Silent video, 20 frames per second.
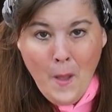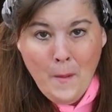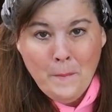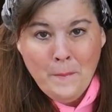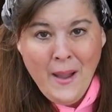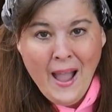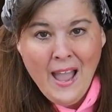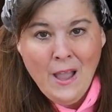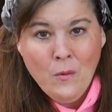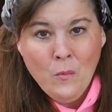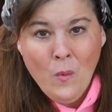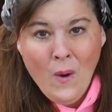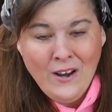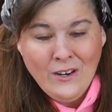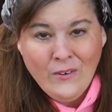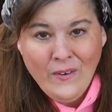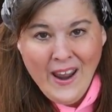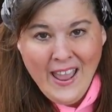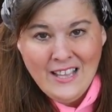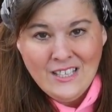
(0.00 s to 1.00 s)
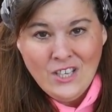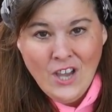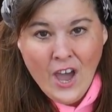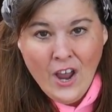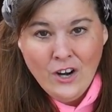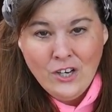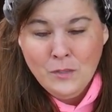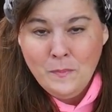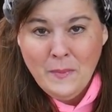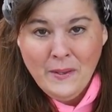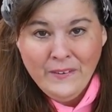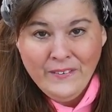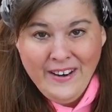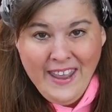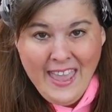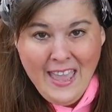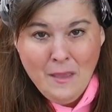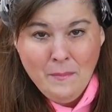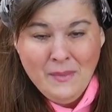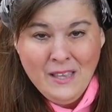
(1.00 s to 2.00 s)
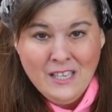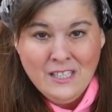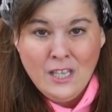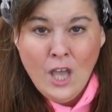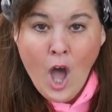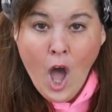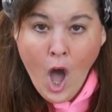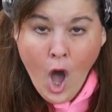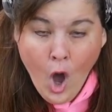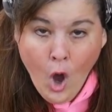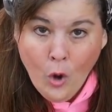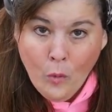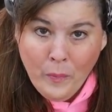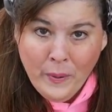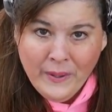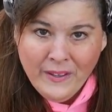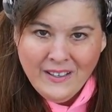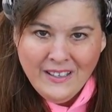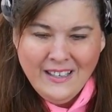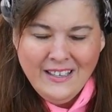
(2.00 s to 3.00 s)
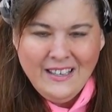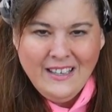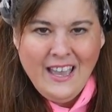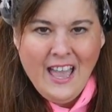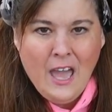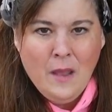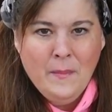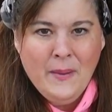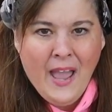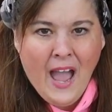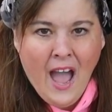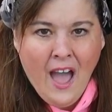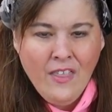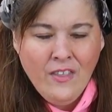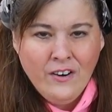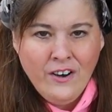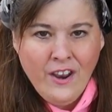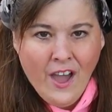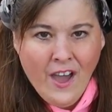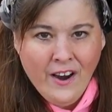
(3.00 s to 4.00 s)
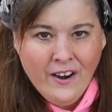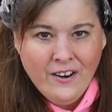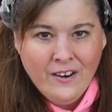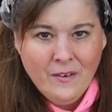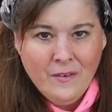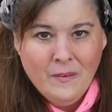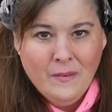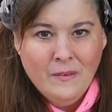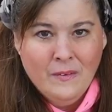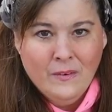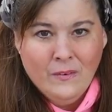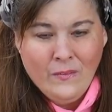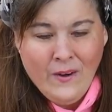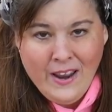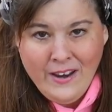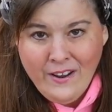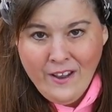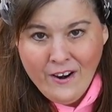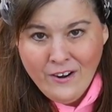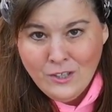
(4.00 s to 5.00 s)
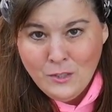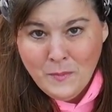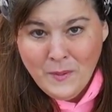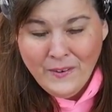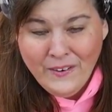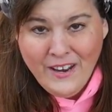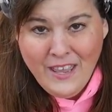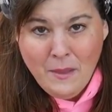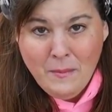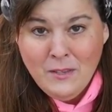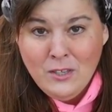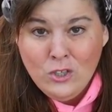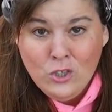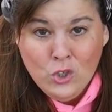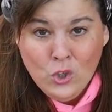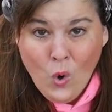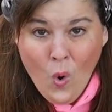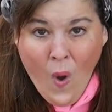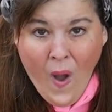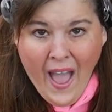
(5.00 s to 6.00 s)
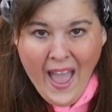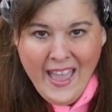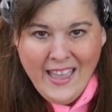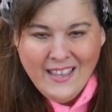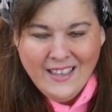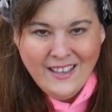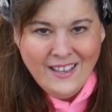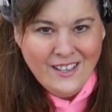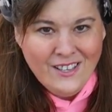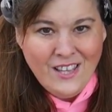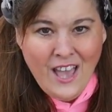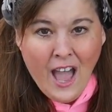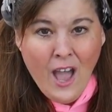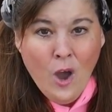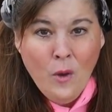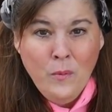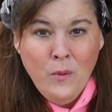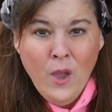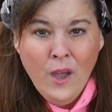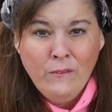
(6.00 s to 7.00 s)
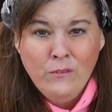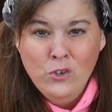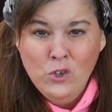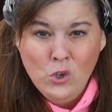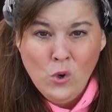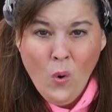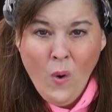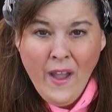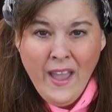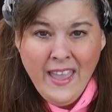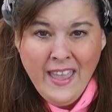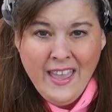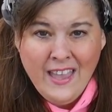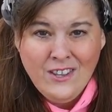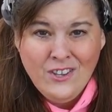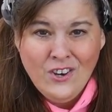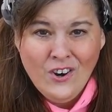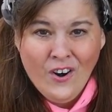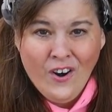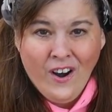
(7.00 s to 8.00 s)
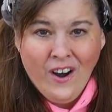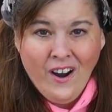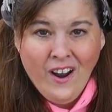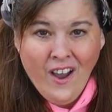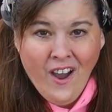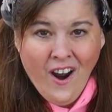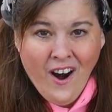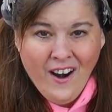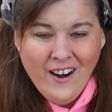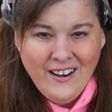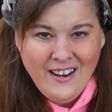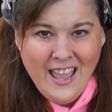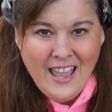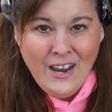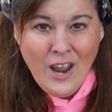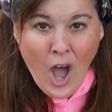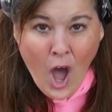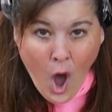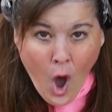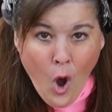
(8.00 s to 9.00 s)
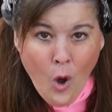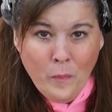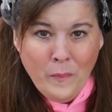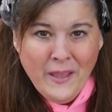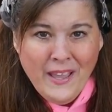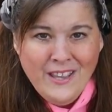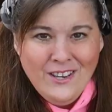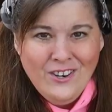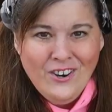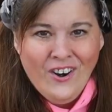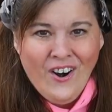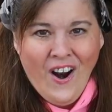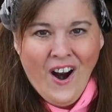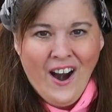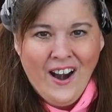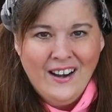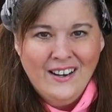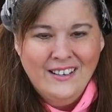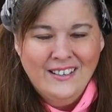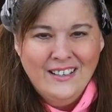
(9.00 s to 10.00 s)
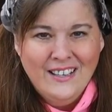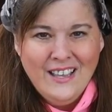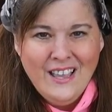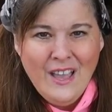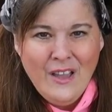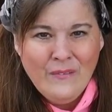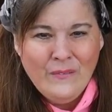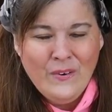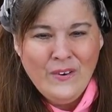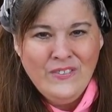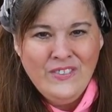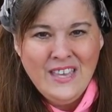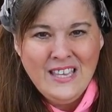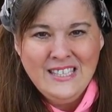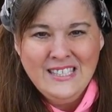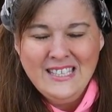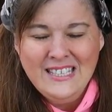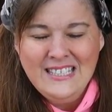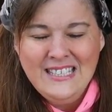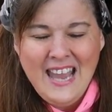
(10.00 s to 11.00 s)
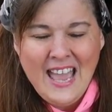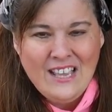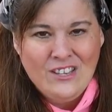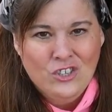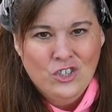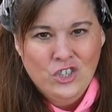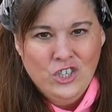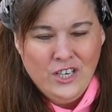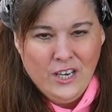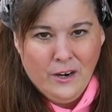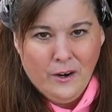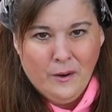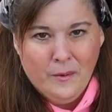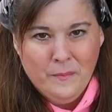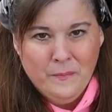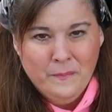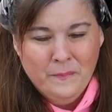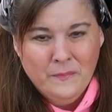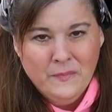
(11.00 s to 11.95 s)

My one granddaughter's middle name is Hope, and my other granddaughter's middle name is Joy. I hope you have joy in your heart and hope in your heart. for this next year.